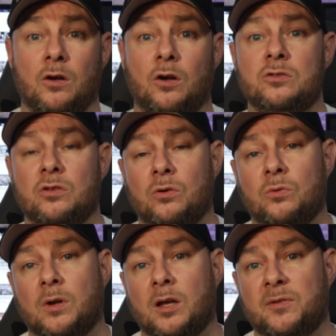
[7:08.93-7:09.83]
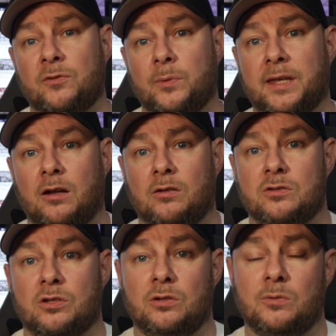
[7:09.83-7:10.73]
Also, before we get on
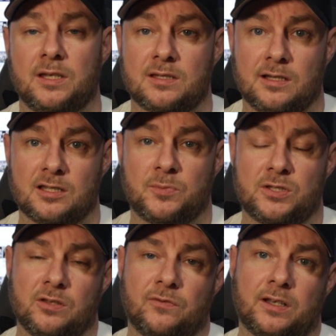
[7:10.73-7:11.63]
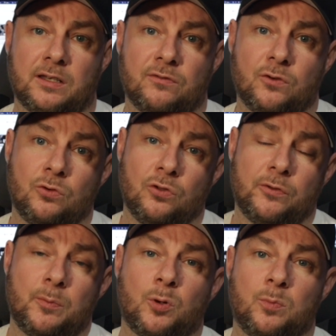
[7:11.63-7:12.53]
to units that are specifically for
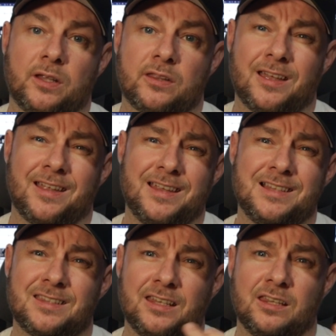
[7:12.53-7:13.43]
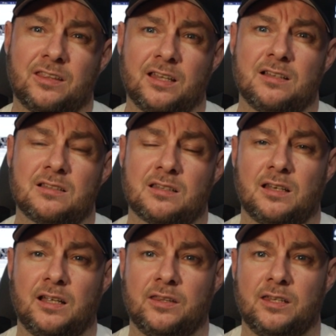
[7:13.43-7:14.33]
the Republic, there is the things
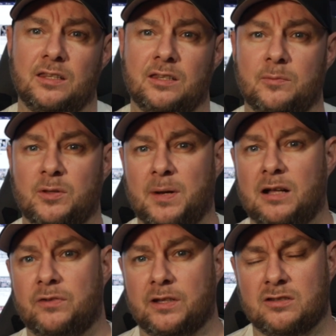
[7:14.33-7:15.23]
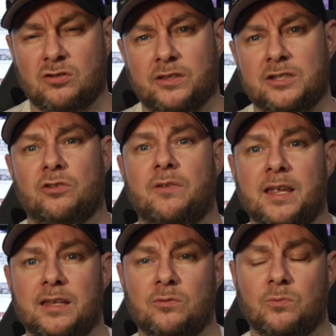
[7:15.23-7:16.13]
like the battlefield, the sort of the
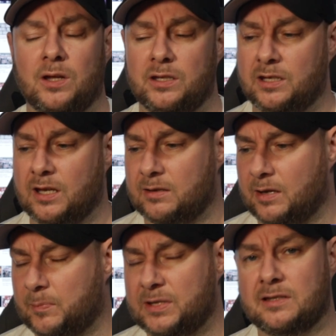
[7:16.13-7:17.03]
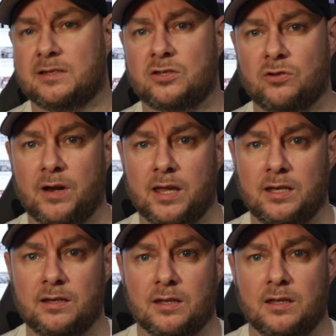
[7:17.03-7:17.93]
terrain, where you get pieces of
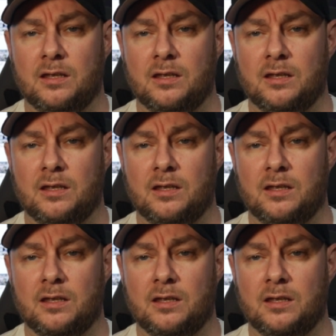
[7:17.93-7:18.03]
terrain,